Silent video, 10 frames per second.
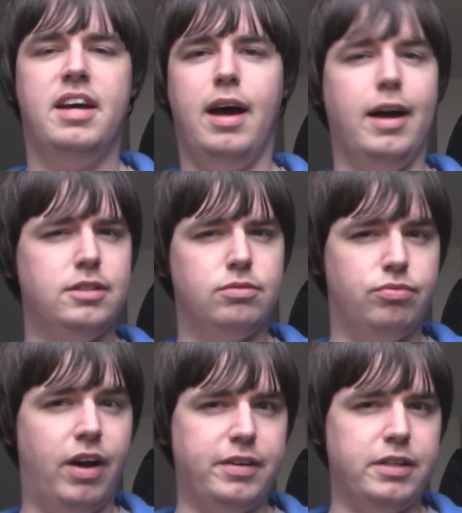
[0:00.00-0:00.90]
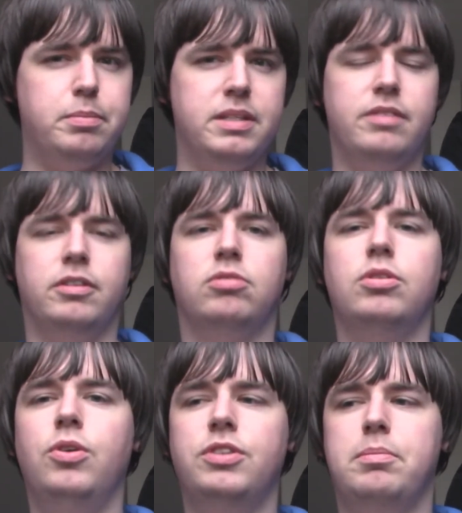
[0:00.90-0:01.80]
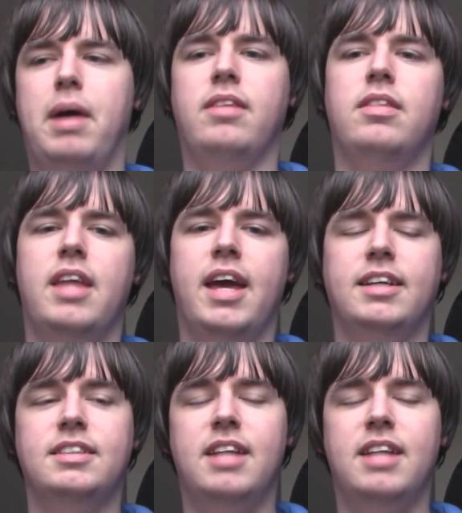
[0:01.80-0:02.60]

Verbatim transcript: has very specific rules about things.